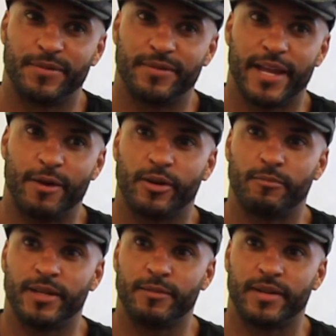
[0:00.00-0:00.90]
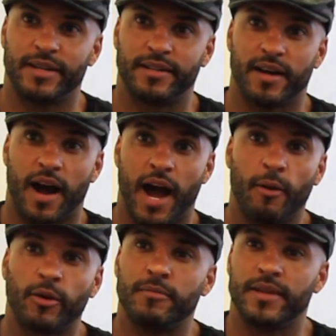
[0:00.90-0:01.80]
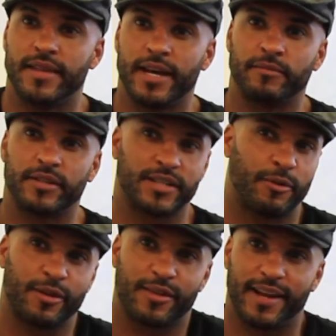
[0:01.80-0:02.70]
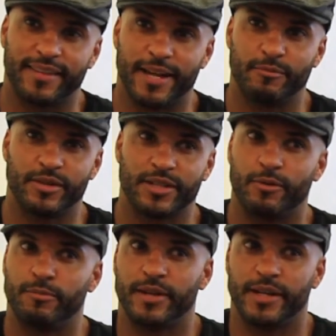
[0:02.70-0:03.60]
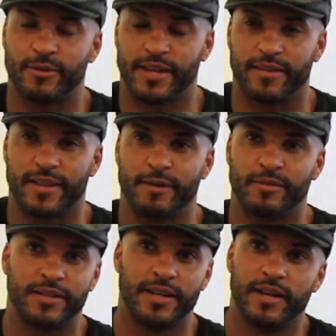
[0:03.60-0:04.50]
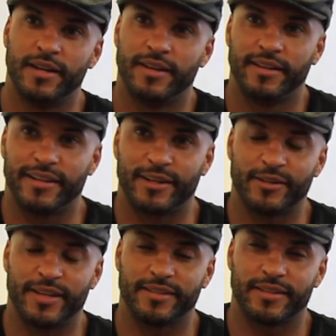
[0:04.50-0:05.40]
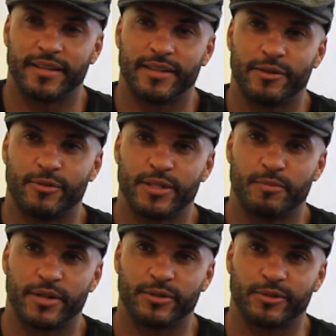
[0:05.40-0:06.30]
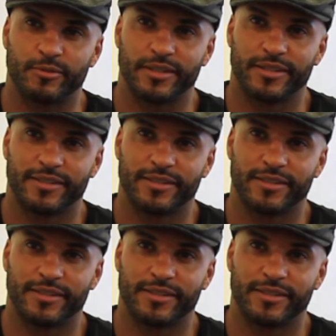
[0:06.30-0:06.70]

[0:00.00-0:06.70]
they want to meet me, and I want to meet them because I want to thank them, because I wouldn't be here without them, and you know, they're really special to me.